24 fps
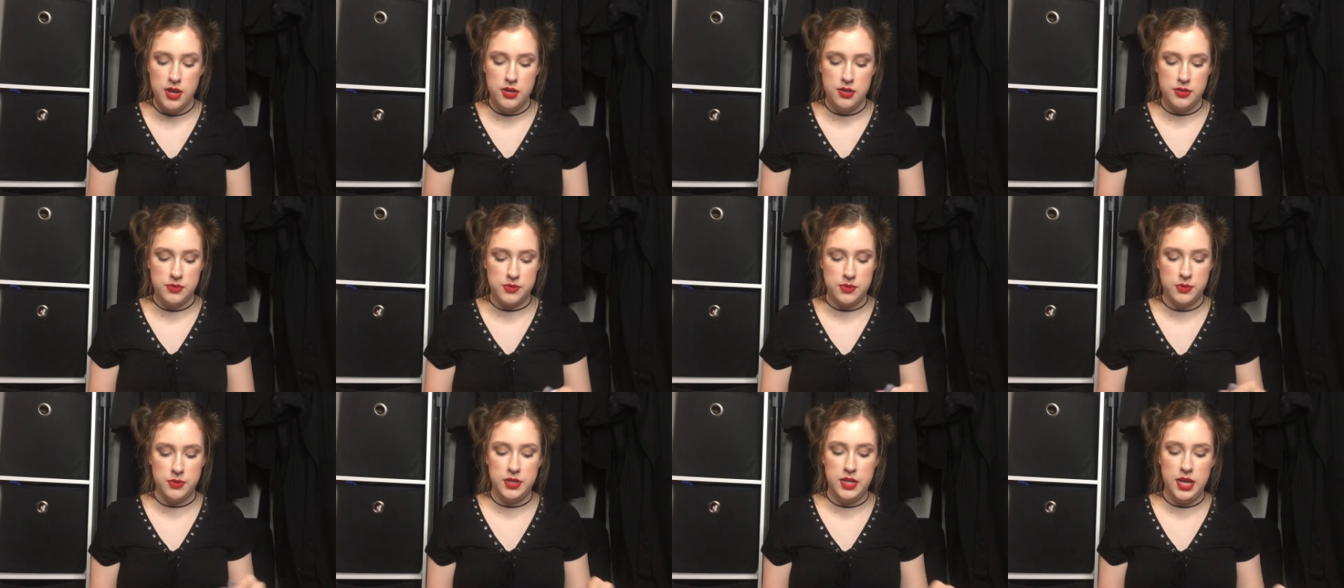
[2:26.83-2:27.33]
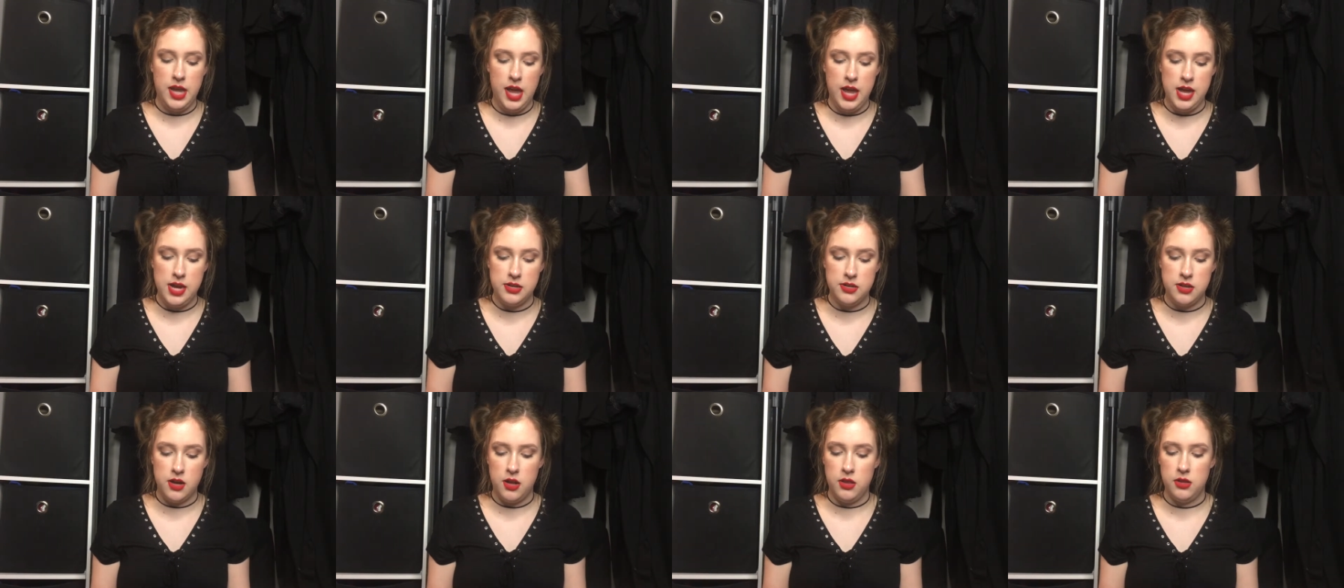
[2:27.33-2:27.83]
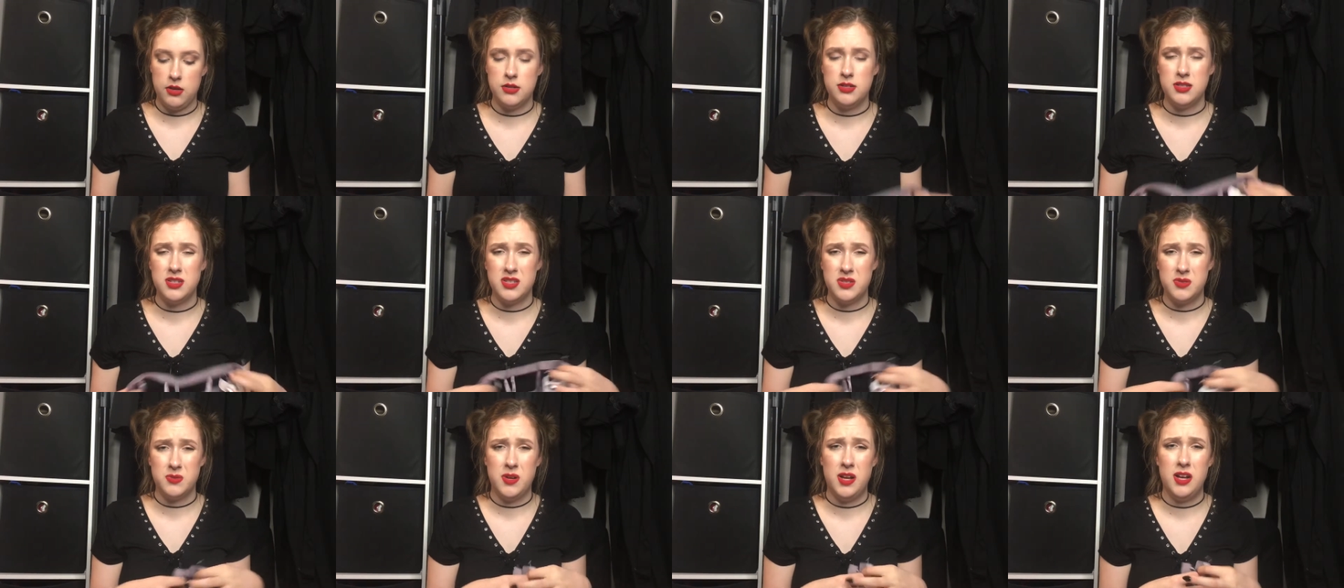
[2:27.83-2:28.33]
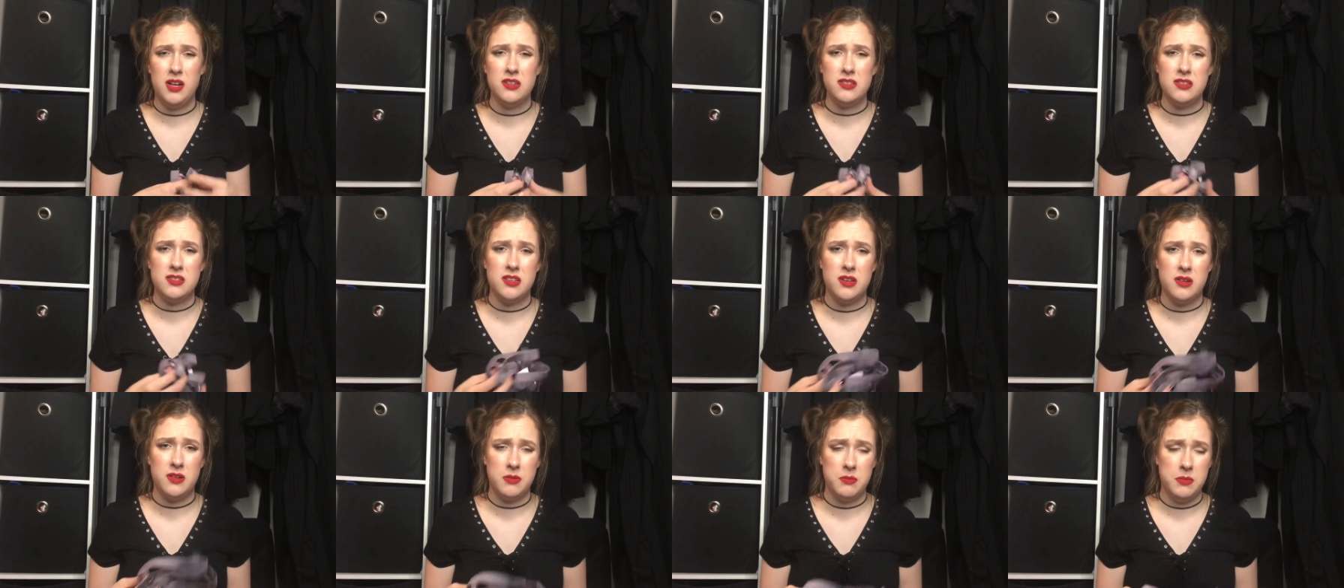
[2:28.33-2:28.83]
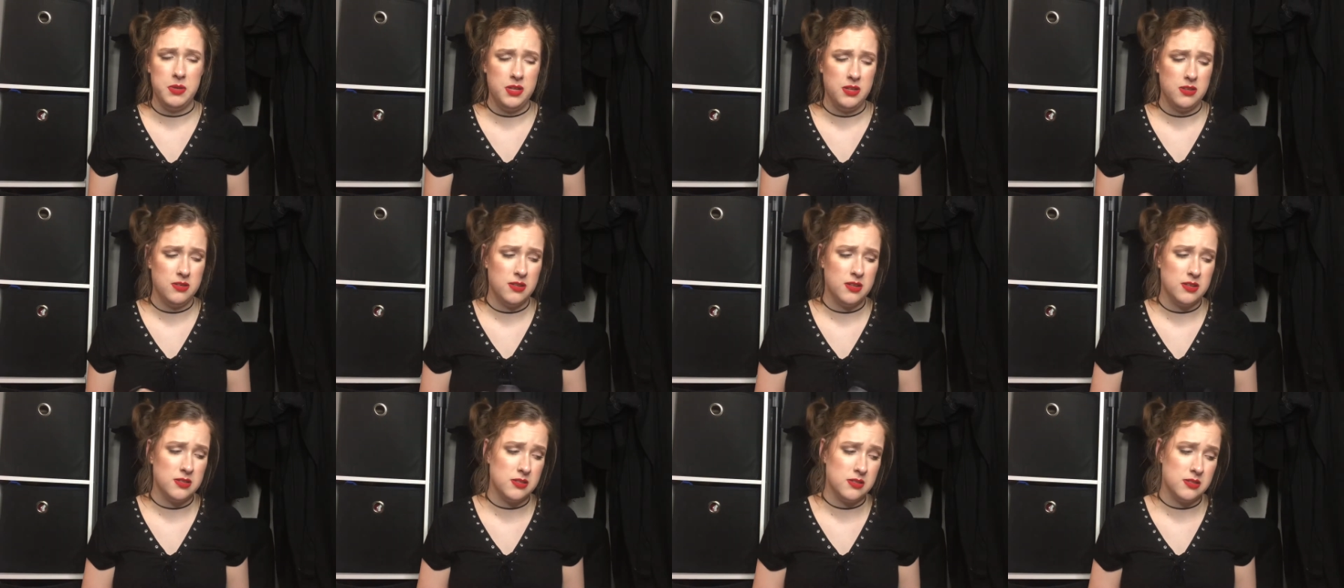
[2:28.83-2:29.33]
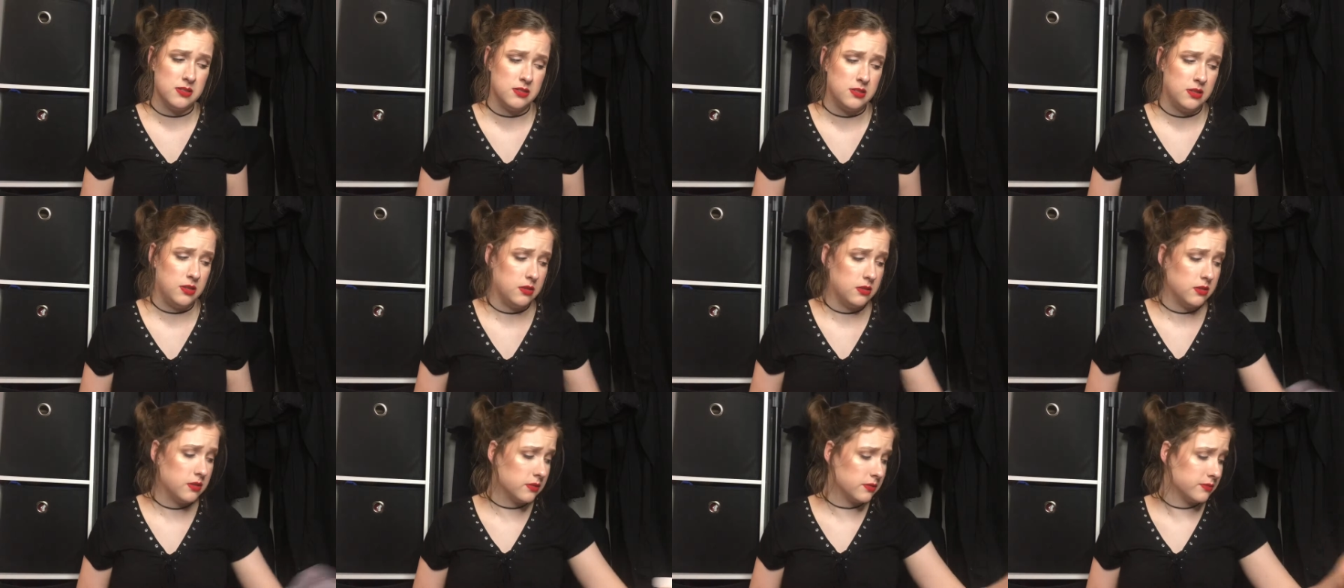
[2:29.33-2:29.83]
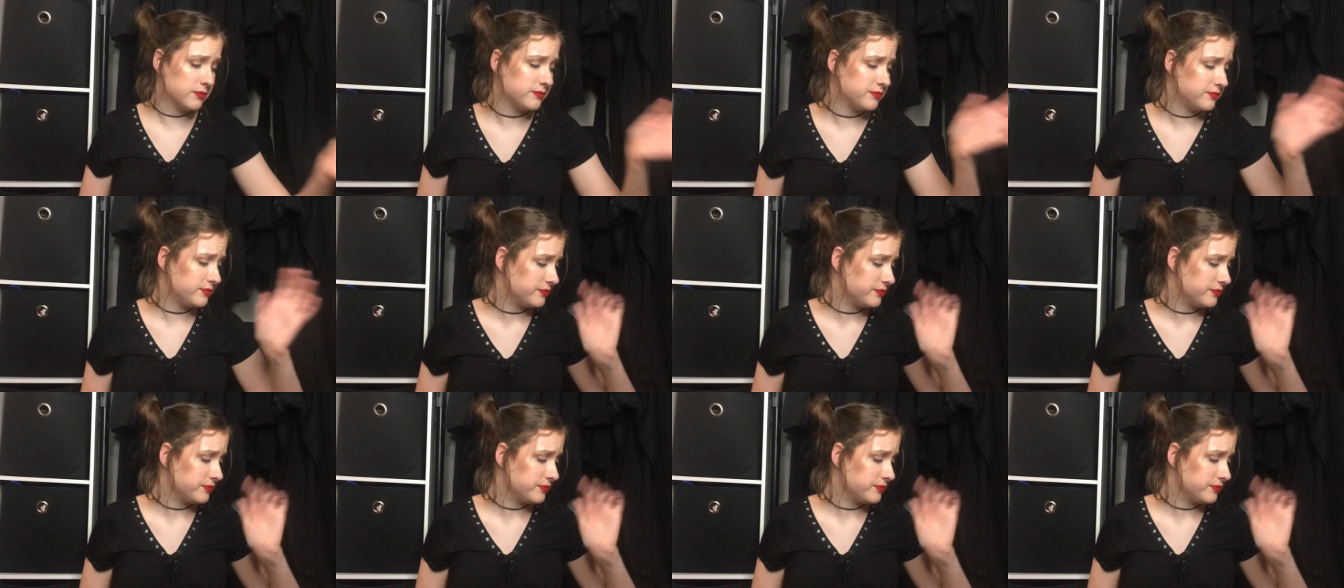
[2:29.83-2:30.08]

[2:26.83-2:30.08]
it was only $8 as well, so I mean, that's a steal.